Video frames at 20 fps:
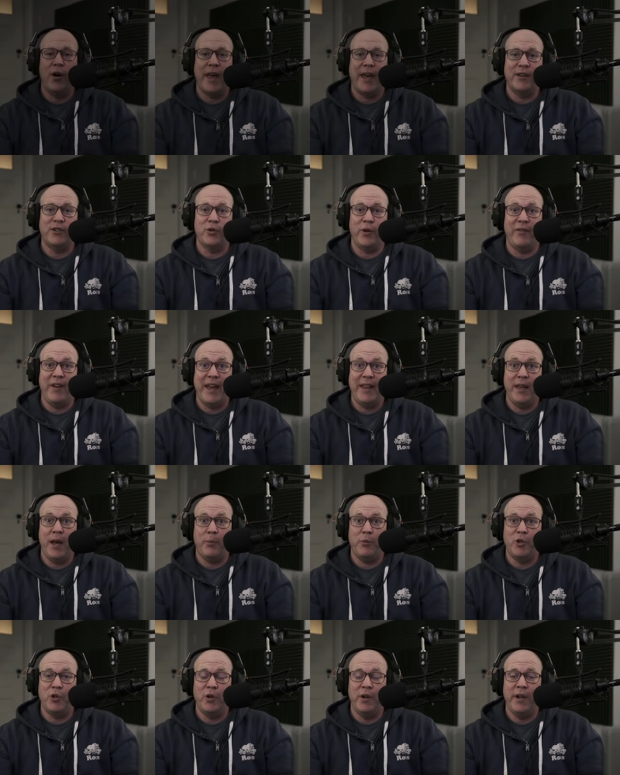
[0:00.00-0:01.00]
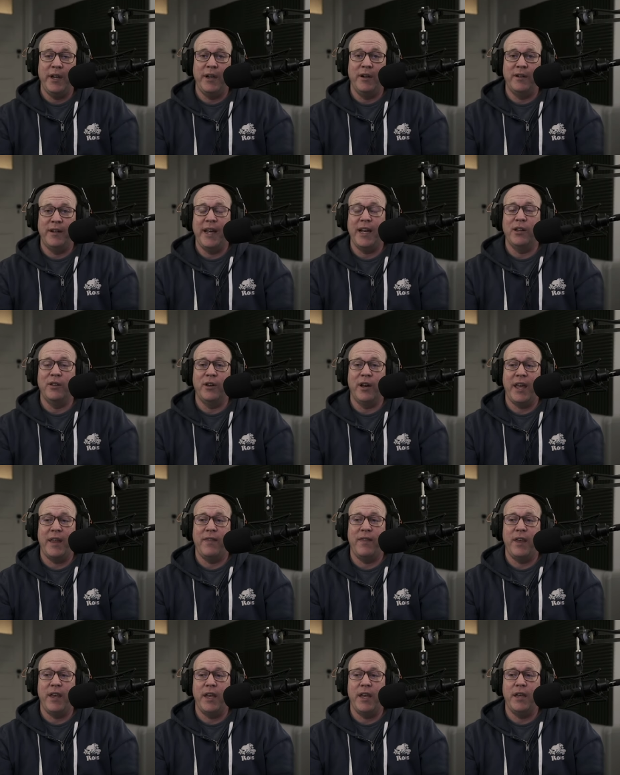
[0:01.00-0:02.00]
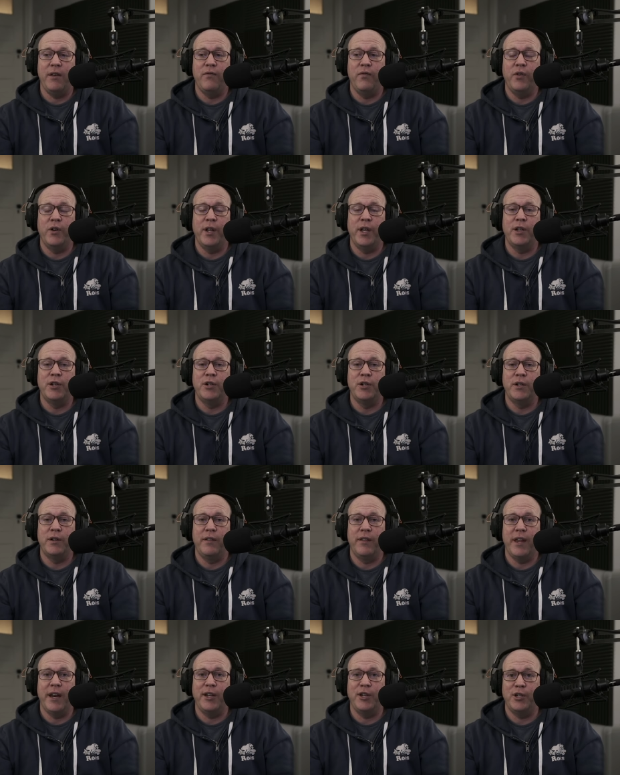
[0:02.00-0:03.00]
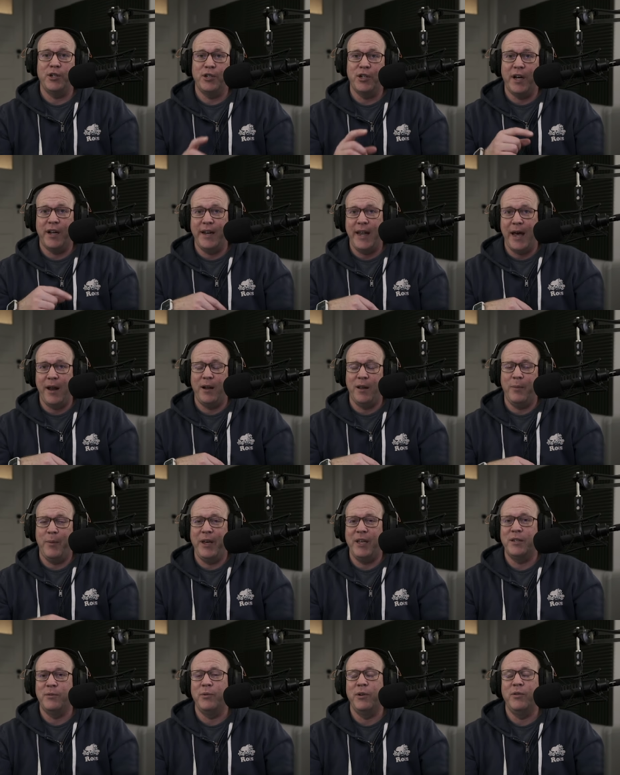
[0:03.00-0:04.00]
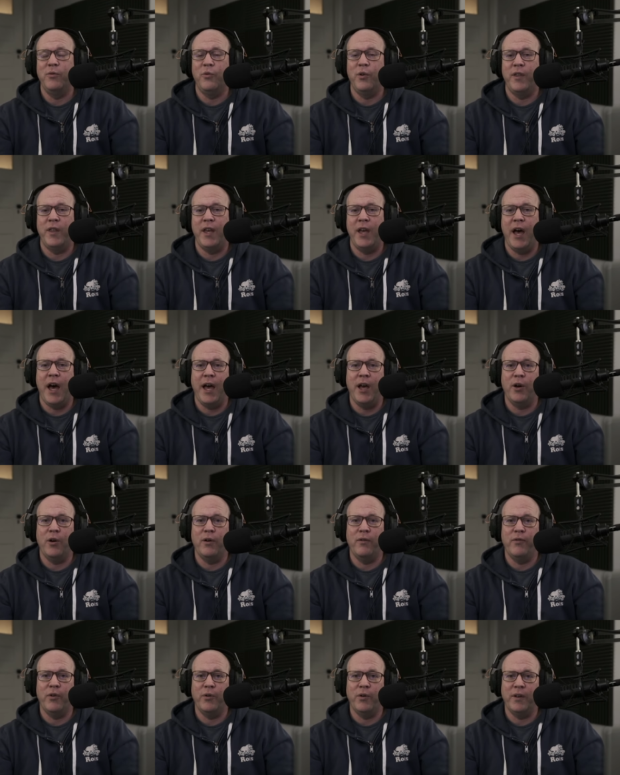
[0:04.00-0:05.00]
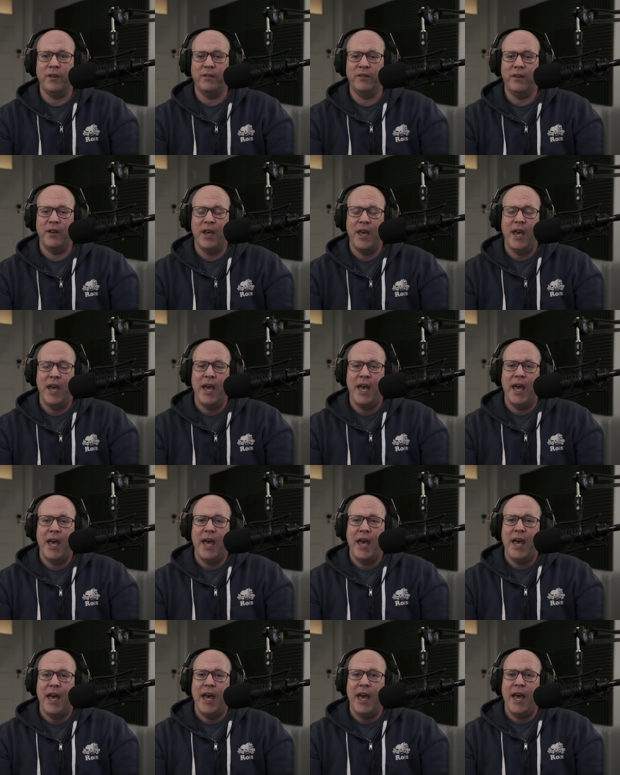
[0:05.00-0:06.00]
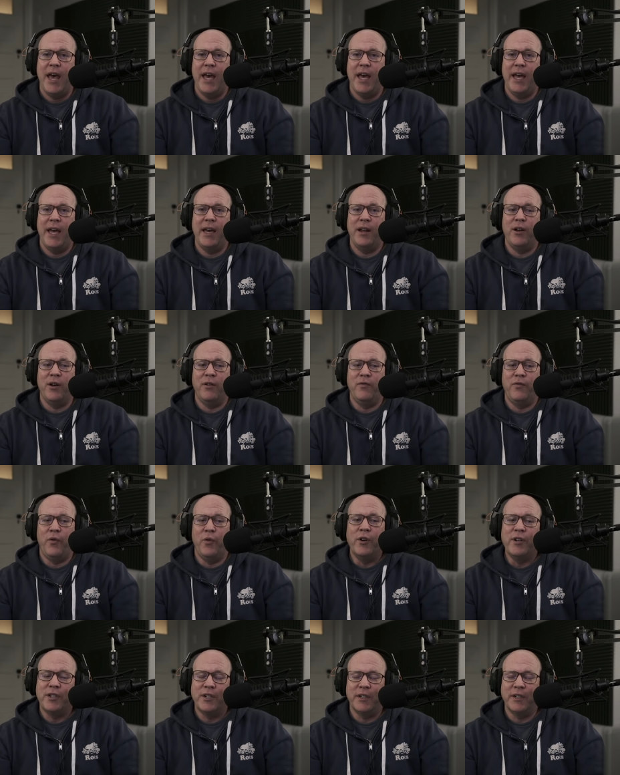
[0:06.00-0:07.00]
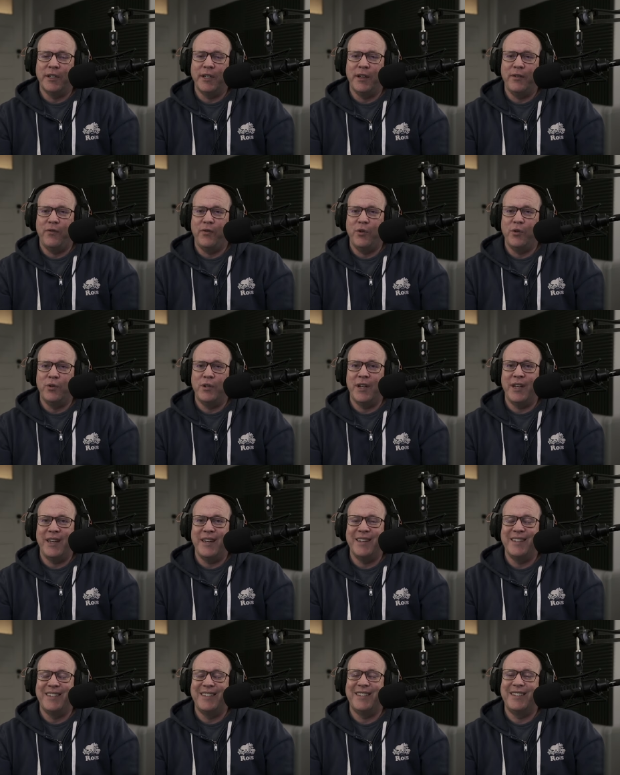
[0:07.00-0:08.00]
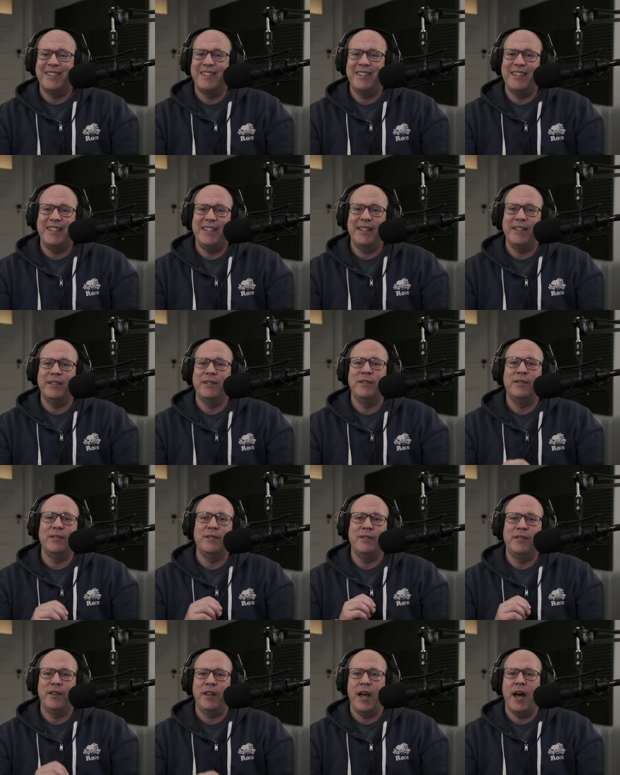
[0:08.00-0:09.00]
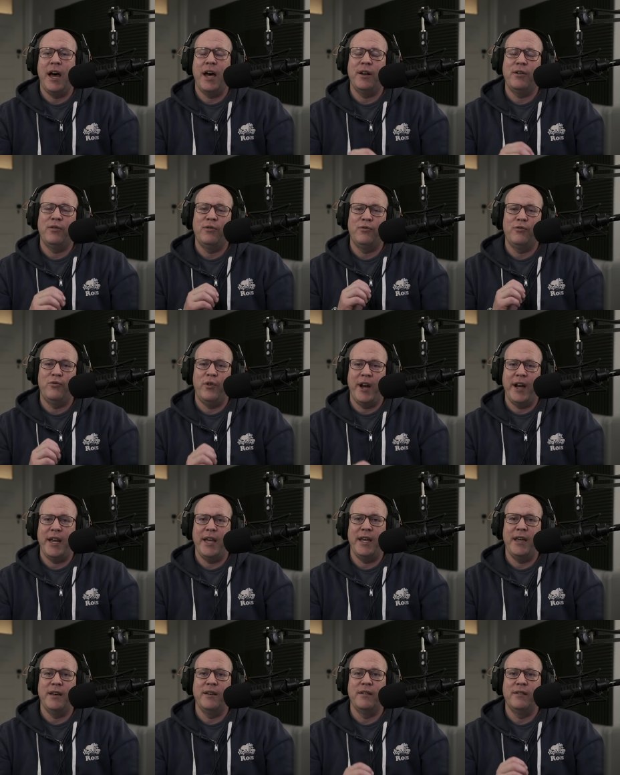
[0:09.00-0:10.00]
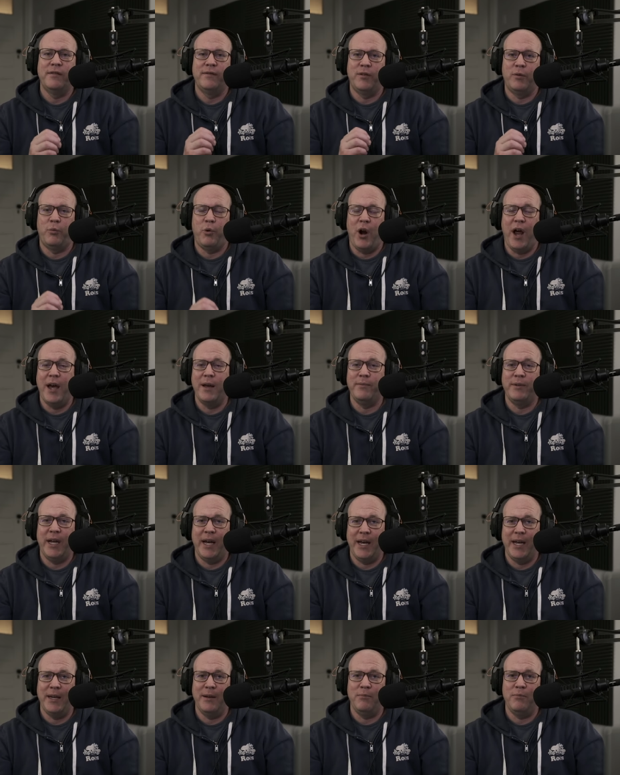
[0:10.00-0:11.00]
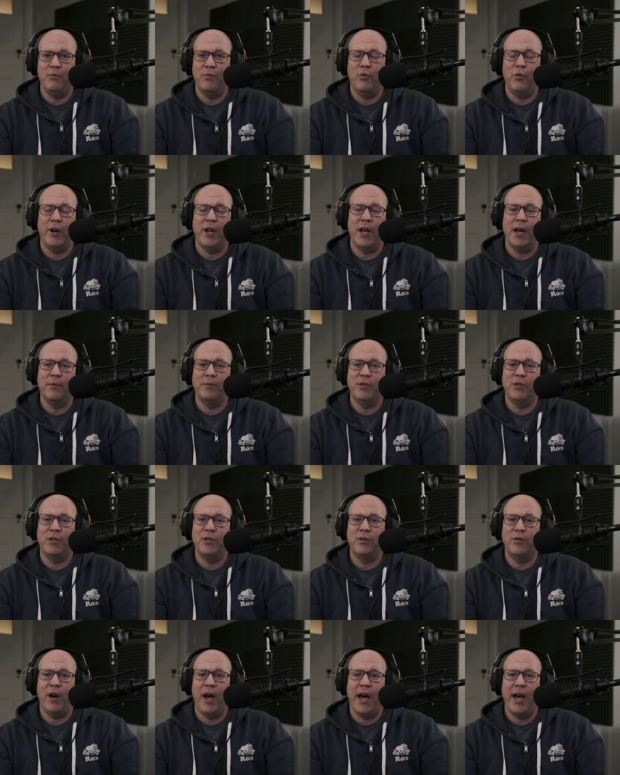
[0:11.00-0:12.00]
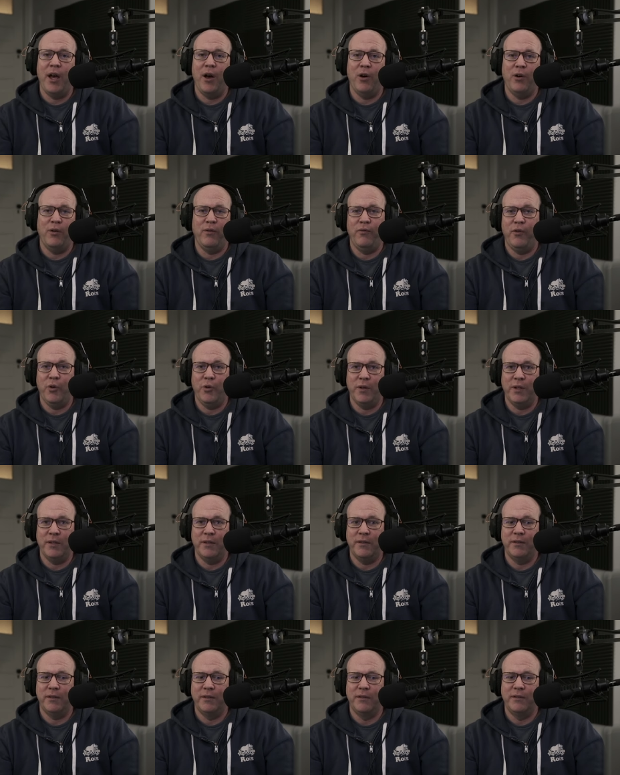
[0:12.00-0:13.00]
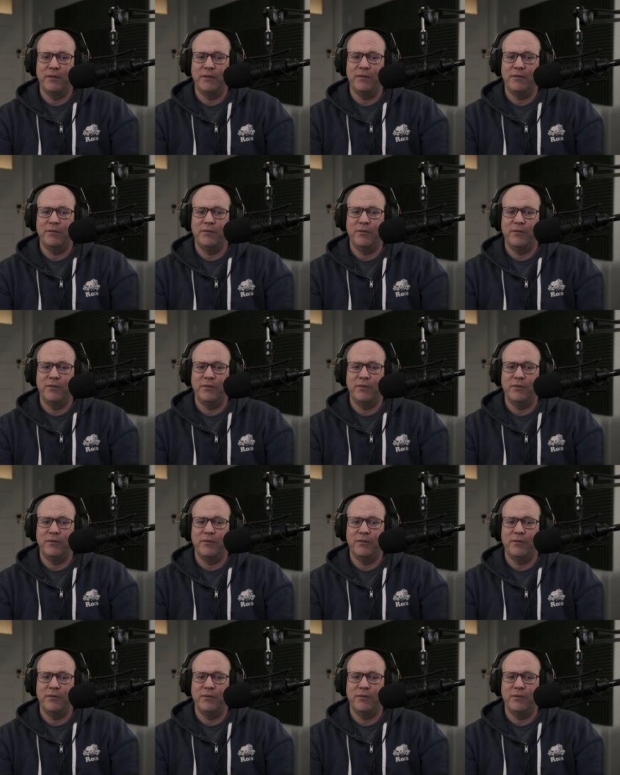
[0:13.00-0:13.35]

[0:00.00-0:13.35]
Okay, so I've had the opportunity to take a look at the footage that I just shot down in the basement with the eye autofocus. And unfortunately, Fuji is still not ready for prime time when it comes to eye autofocus,